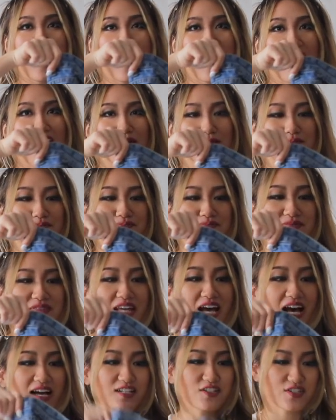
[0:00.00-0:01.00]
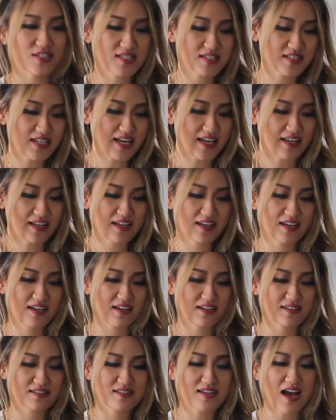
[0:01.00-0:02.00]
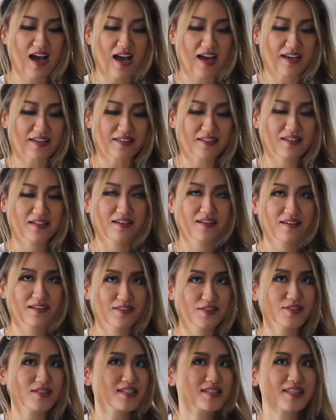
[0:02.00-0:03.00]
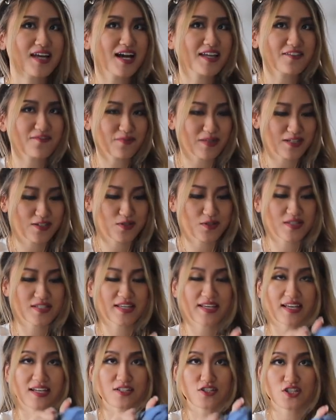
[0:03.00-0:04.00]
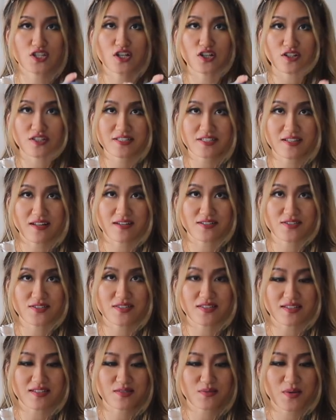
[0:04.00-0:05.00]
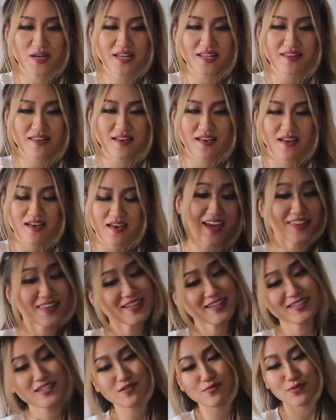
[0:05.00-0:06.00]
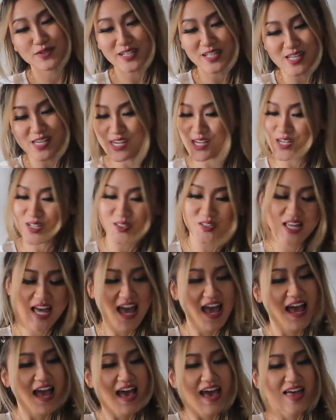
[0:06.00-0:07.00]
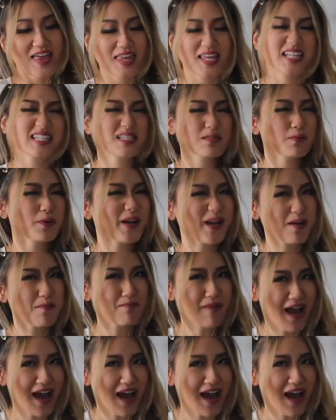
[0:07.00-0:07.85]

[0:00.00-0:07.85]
um, that I just like tied to the side of my shorts. Like I just hooked it onto this one. I think it's pretty cute. I think it's pretty